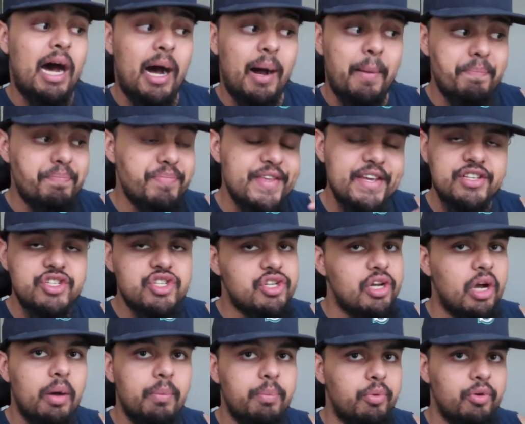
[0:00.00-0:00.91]
Nick
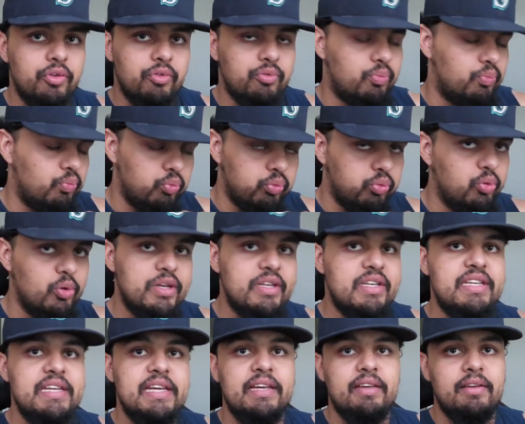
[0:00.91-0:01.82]
Chubb was
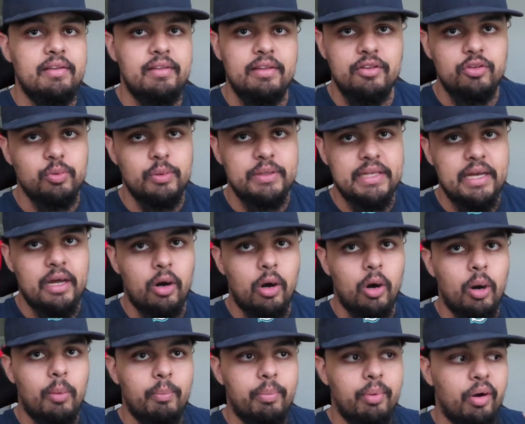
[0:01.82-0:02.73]
ridiculous with that
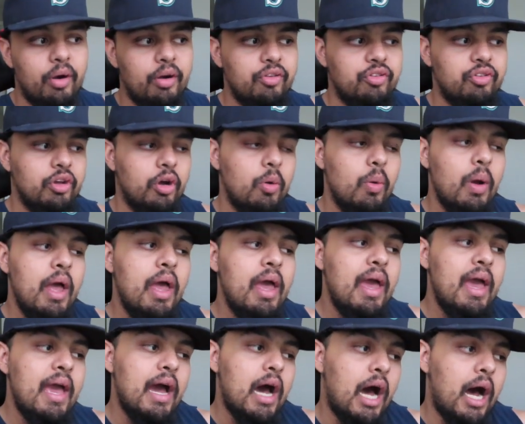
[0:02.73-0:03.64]
armbar. So
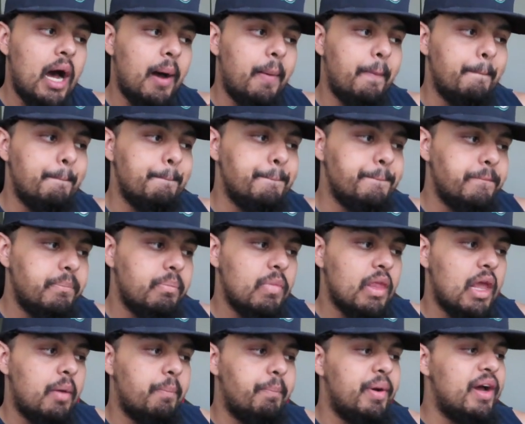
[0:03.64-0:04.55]

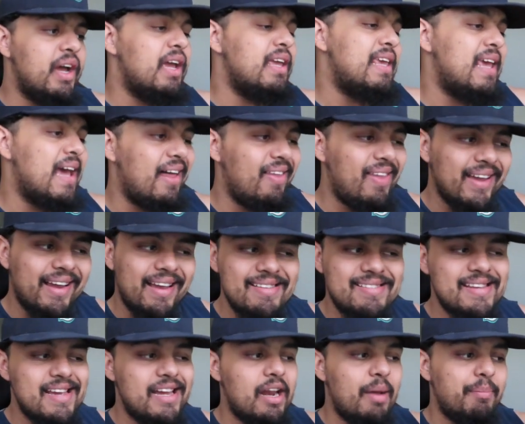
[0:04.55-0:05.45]
But yeah, like I
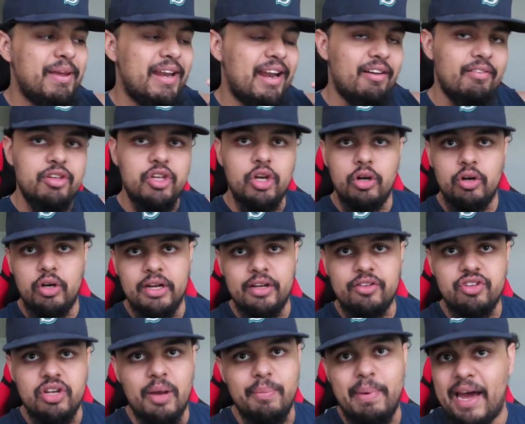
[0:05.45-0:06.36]
said, I mean, Nick
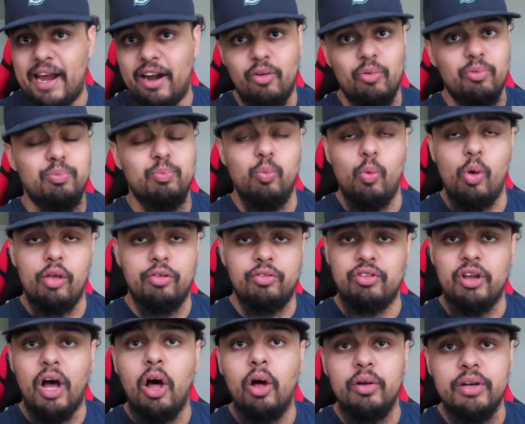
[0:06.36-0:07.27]
Chubb had a
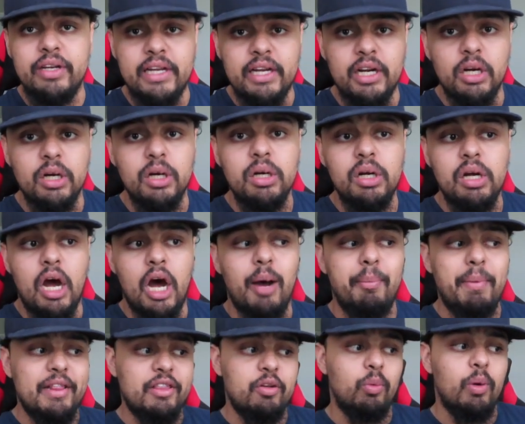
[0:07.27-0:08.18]
solid year
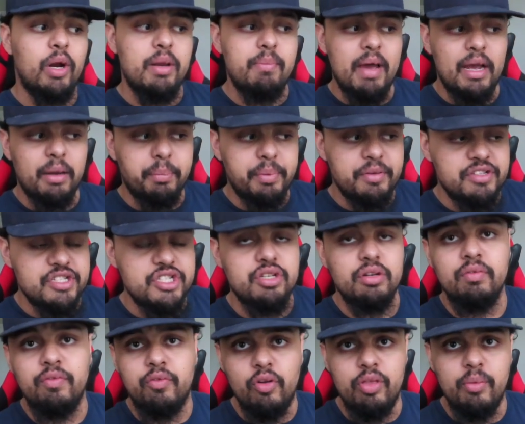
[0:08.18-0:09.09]
at the running back
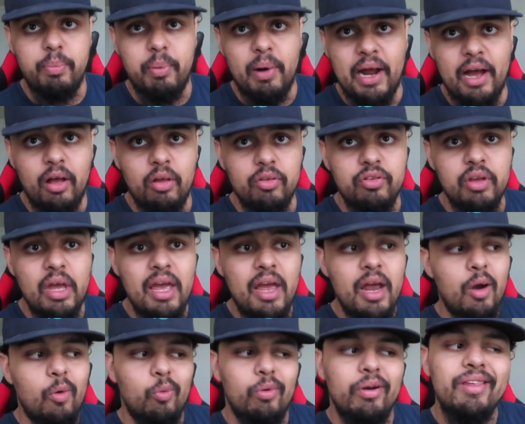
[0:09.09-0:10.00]
position for the Browns.
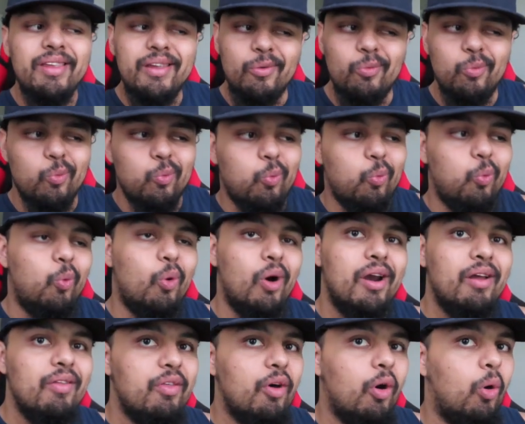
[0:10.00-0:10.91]
Really
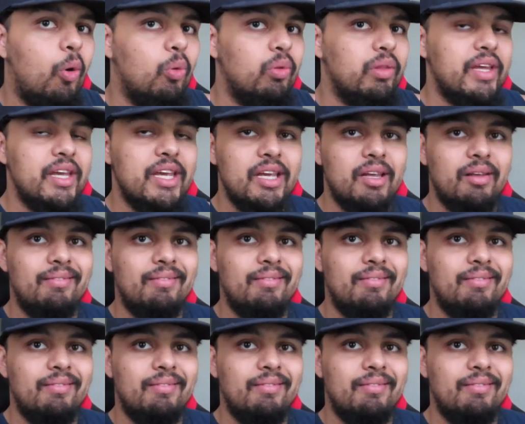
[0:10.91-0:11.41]
one of the only